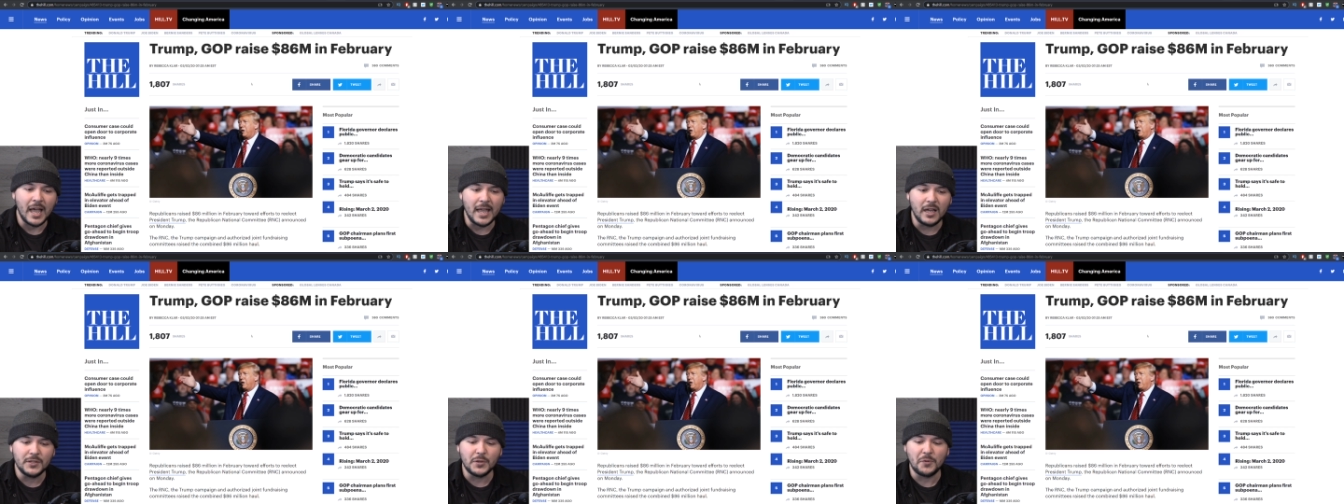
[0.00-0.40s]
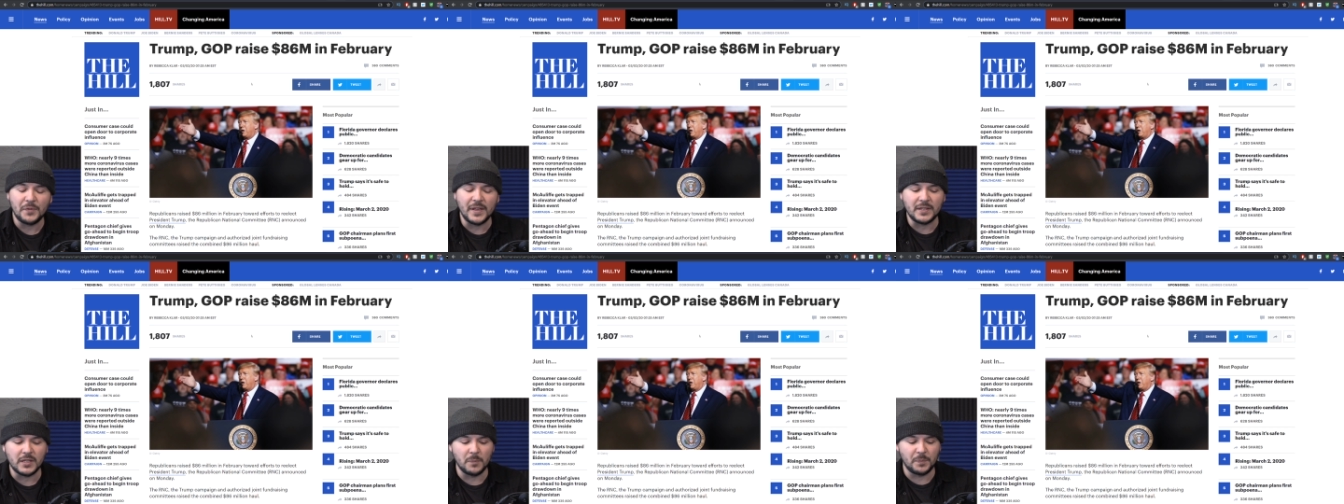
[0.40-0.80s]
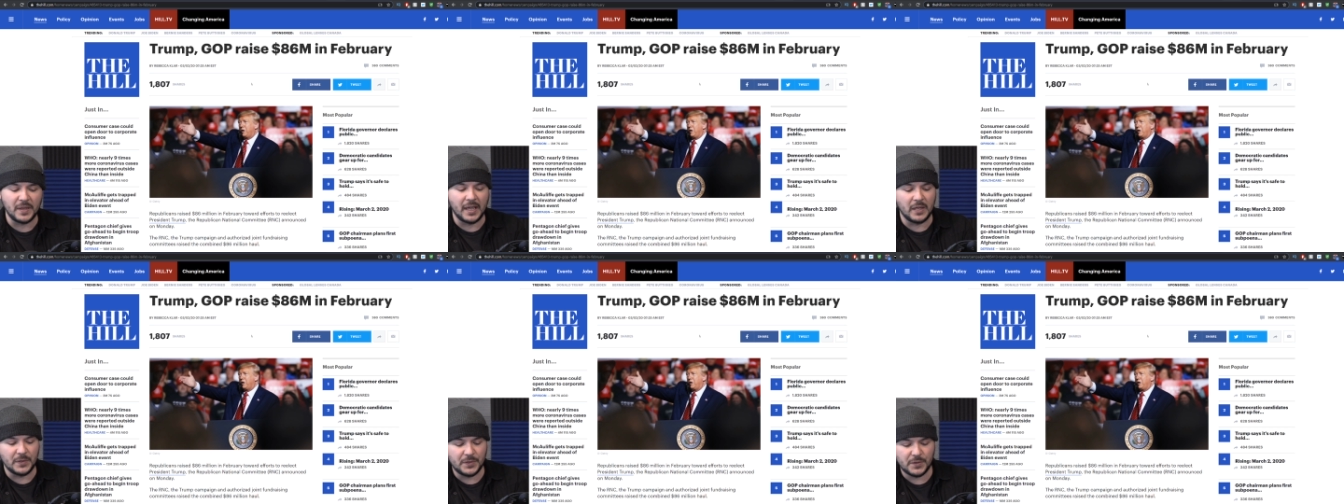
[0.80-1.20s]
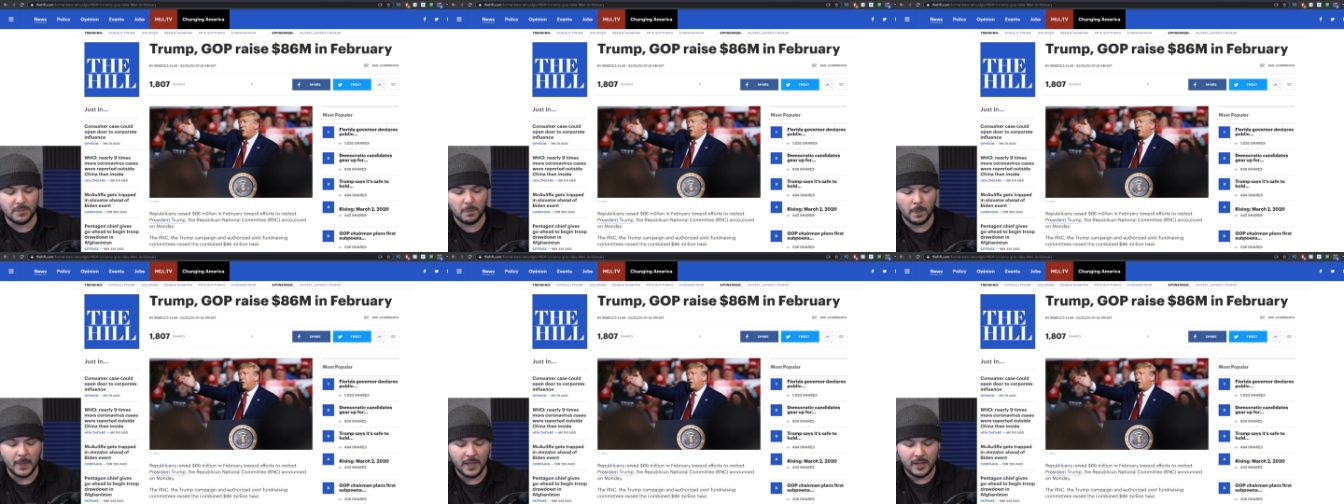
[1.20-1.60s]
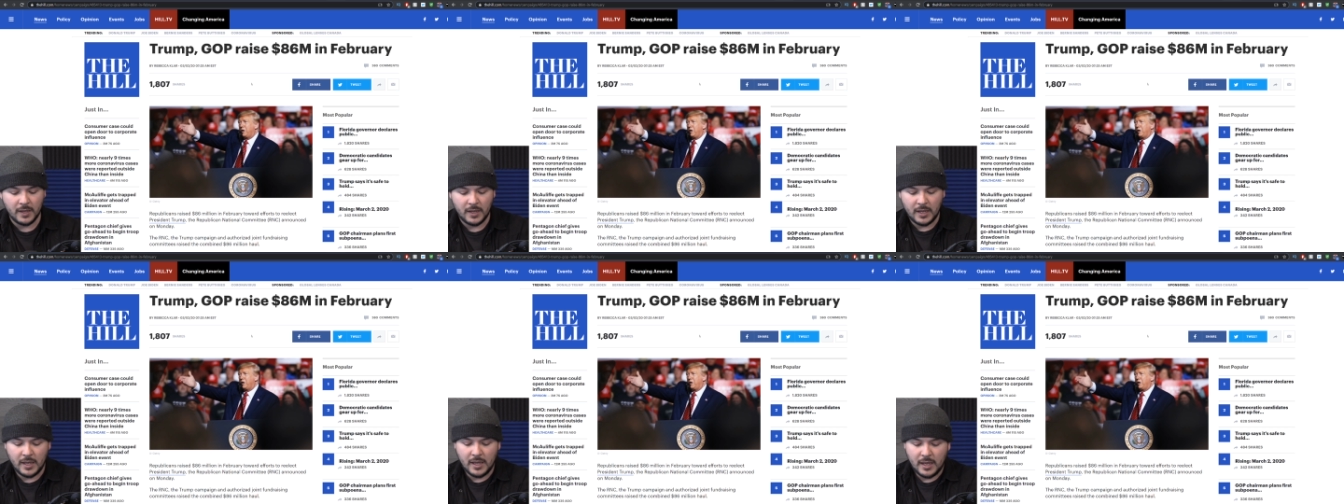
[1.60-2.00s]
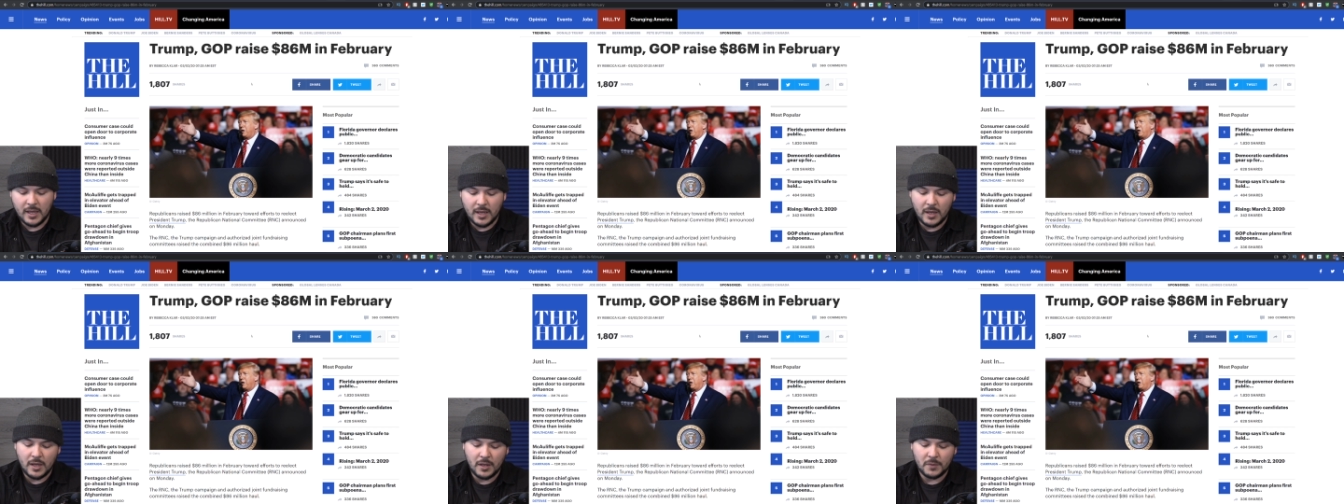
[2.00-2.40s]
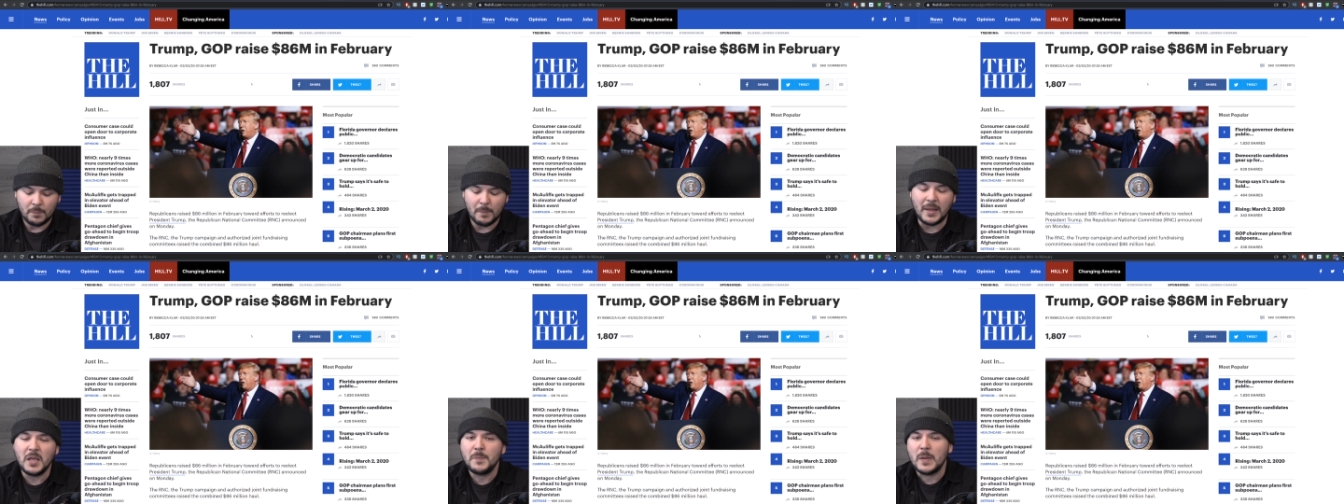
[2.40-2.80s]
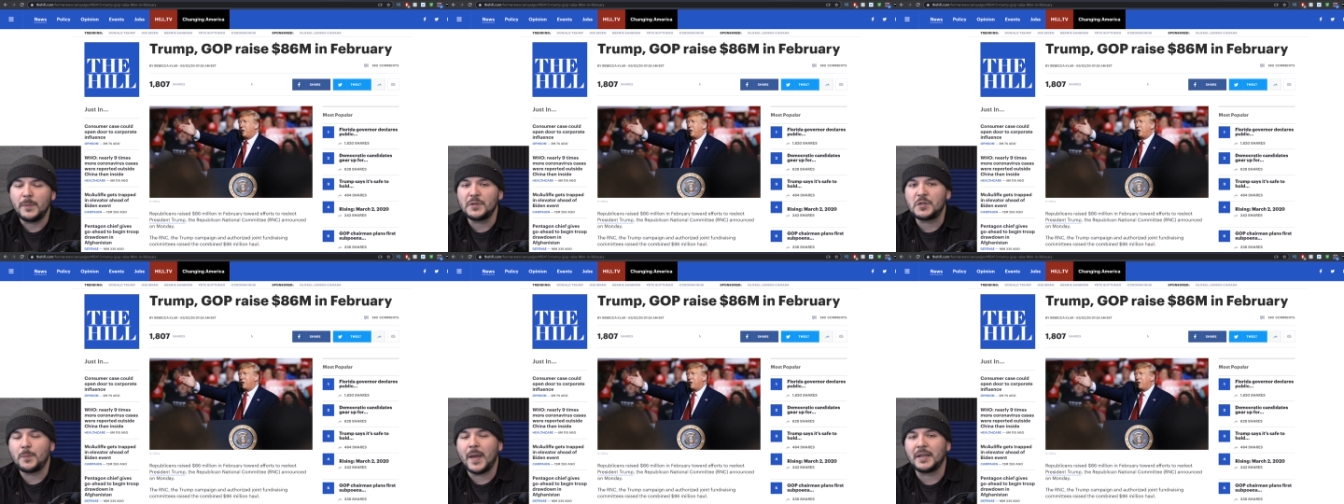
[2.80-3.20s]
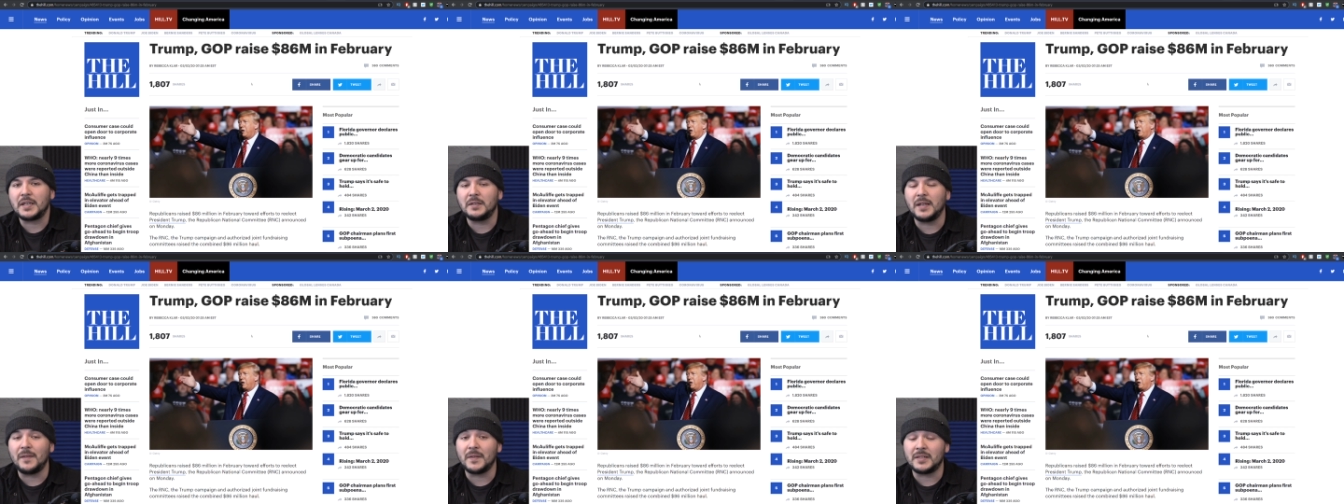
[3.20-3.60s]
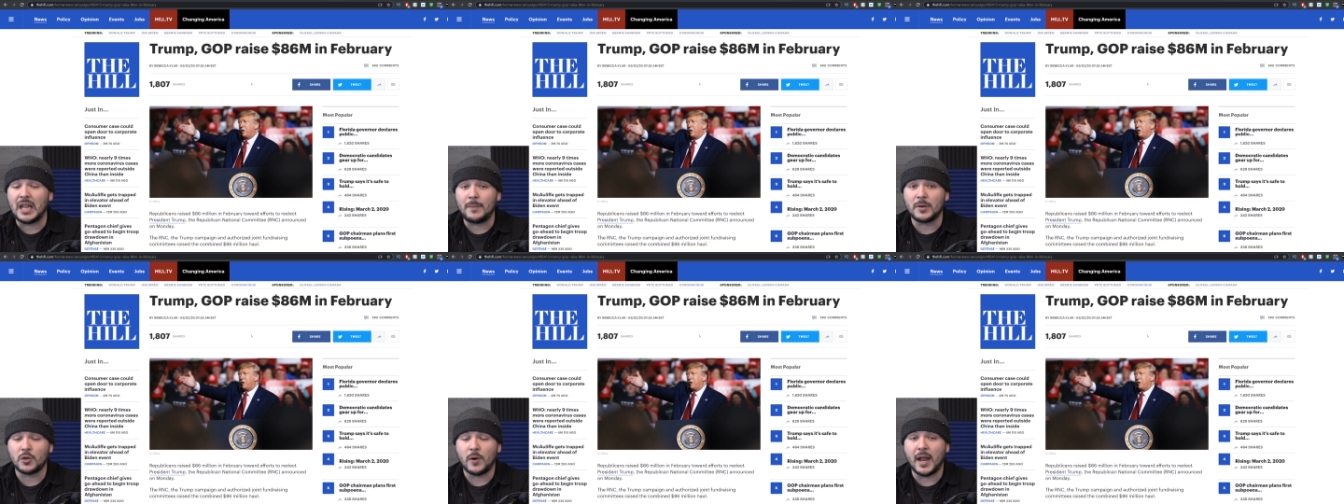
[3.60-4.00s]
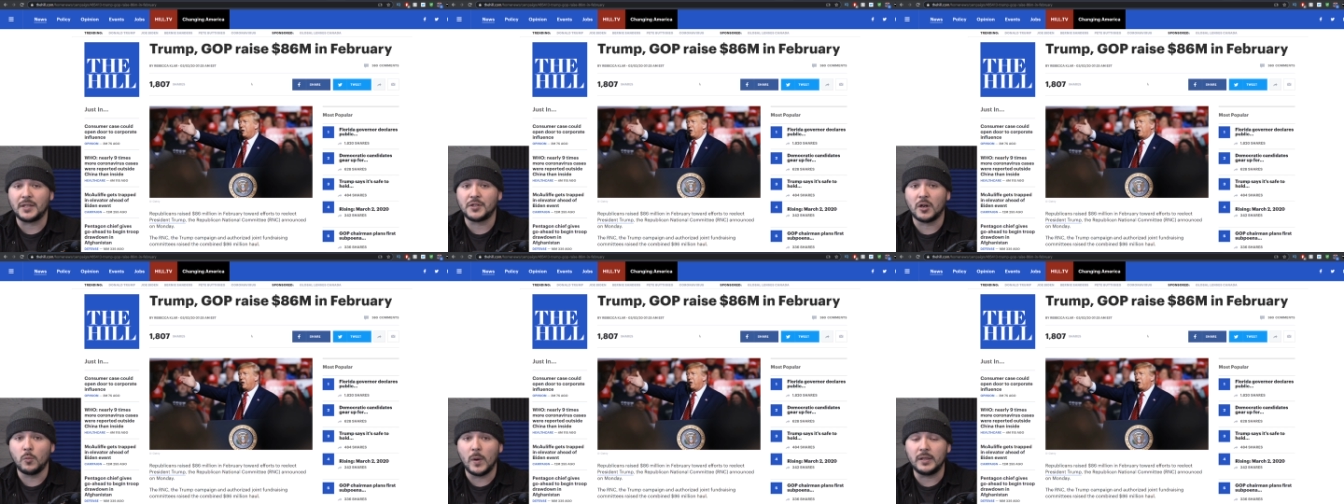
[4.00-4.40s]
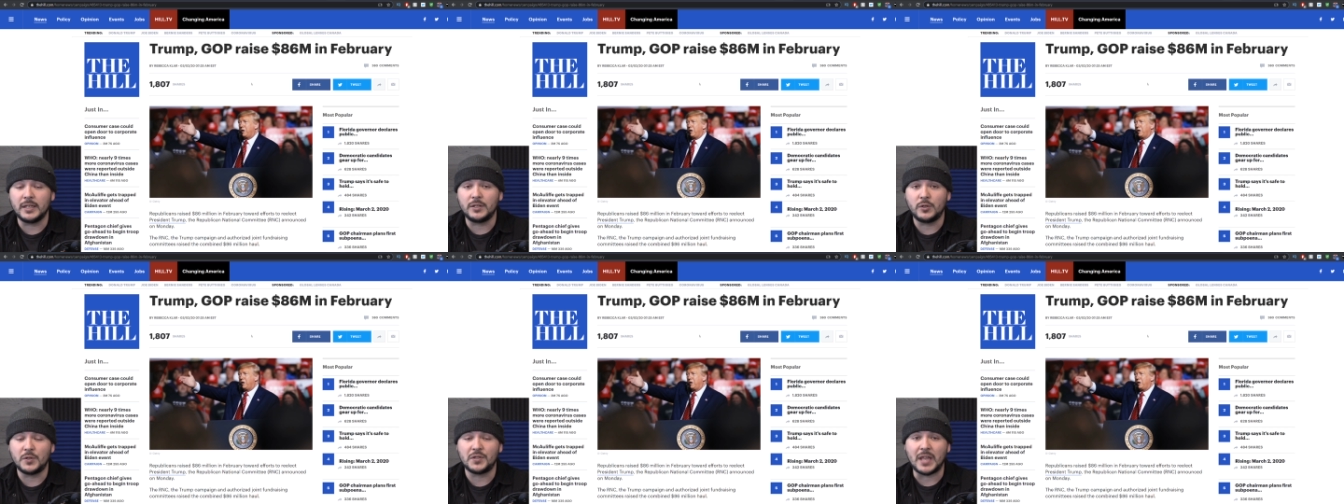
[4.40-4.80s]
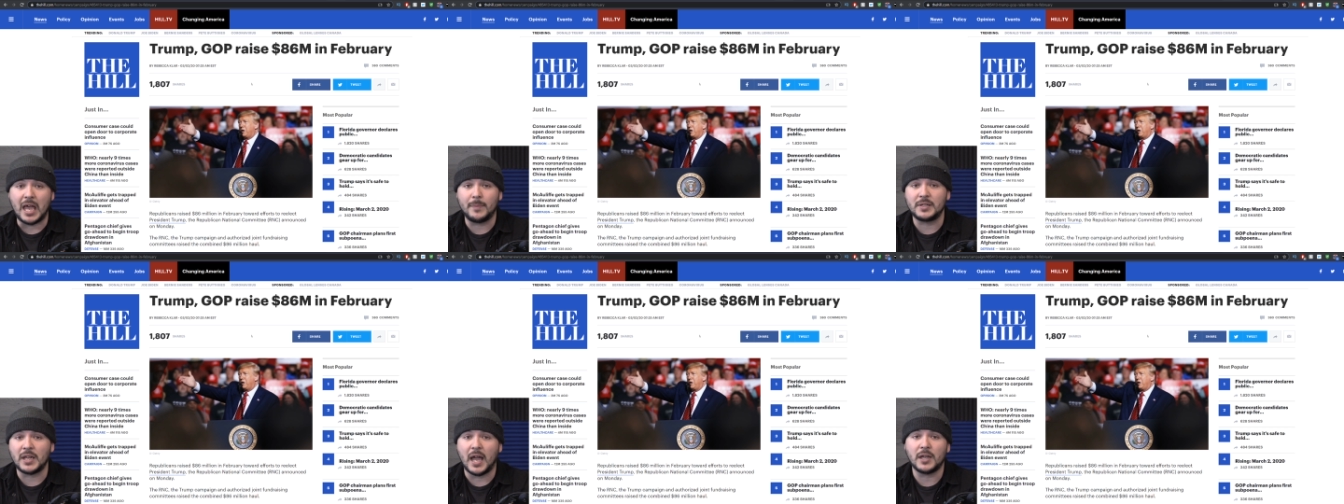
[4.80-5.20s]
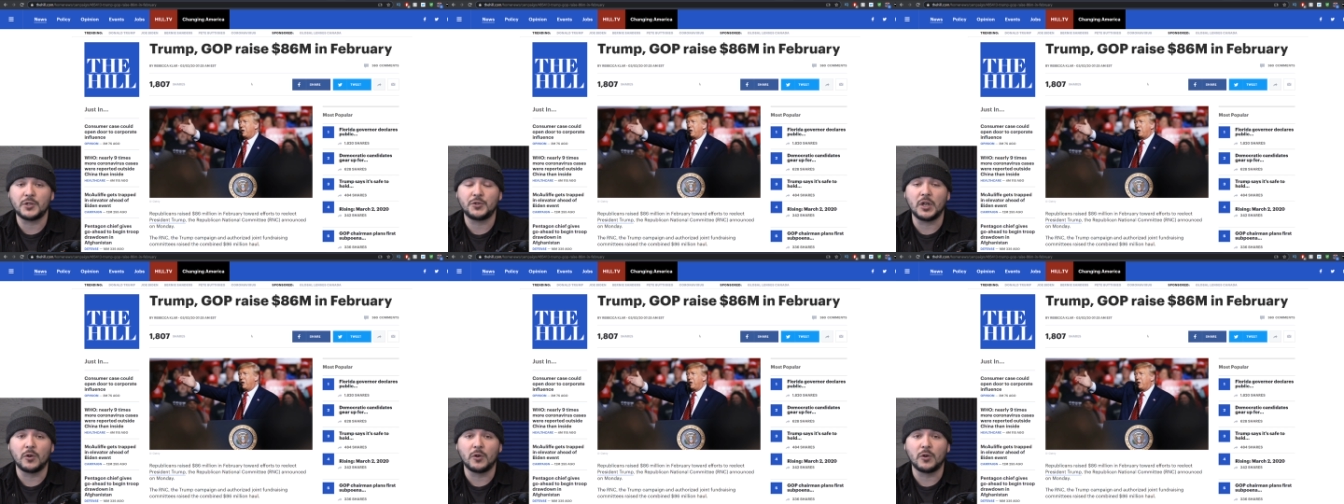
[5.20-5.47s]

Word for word: I also think something else. Many people speculate the Democrats are willing to sabotage